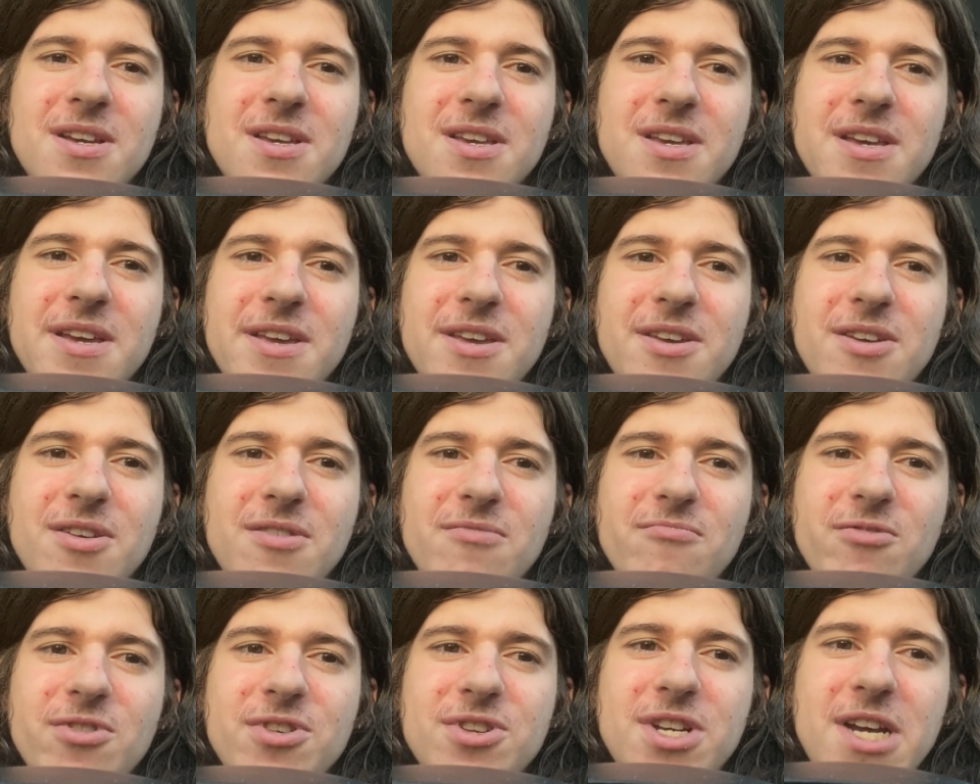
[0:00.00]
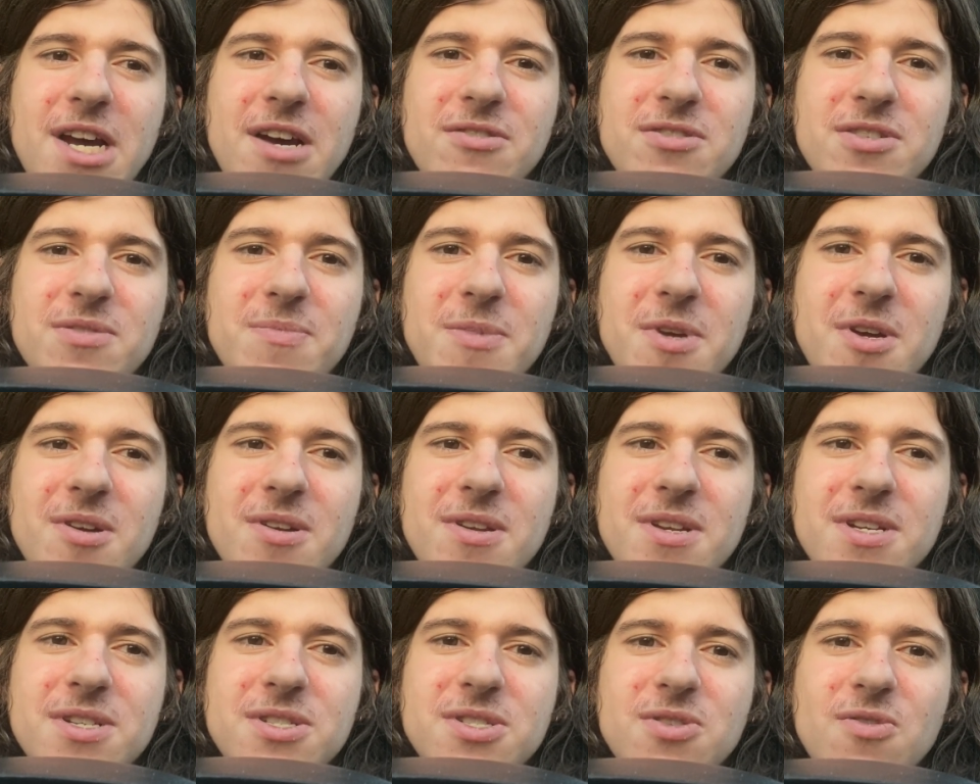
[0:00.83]
Yeah, you can reach out to me on
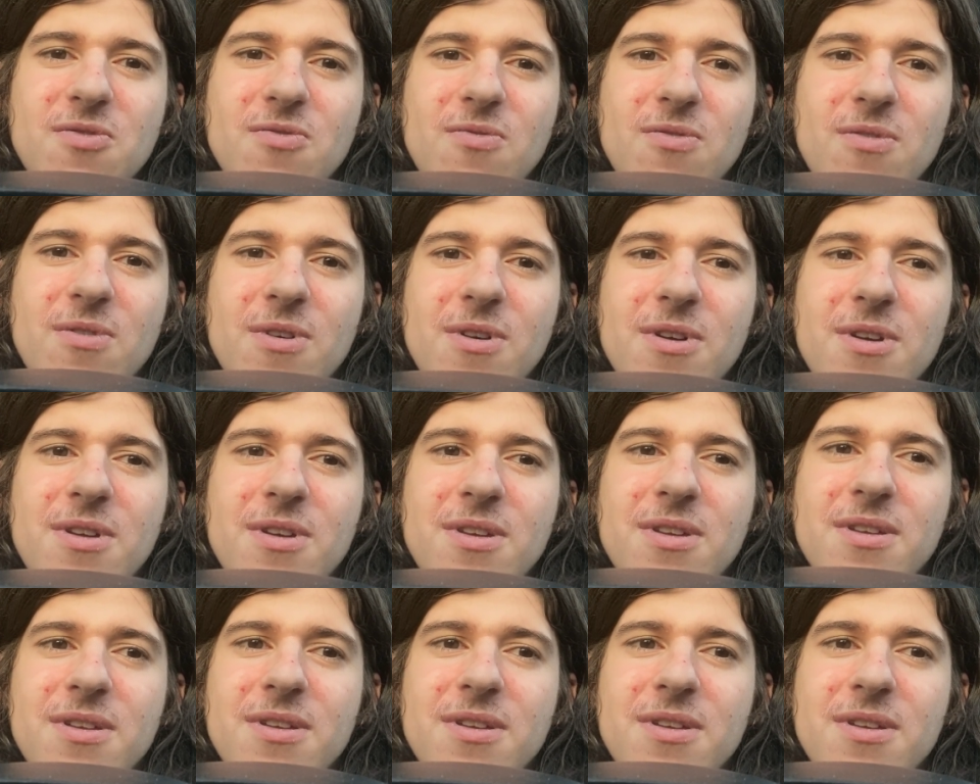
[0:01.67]
Discord.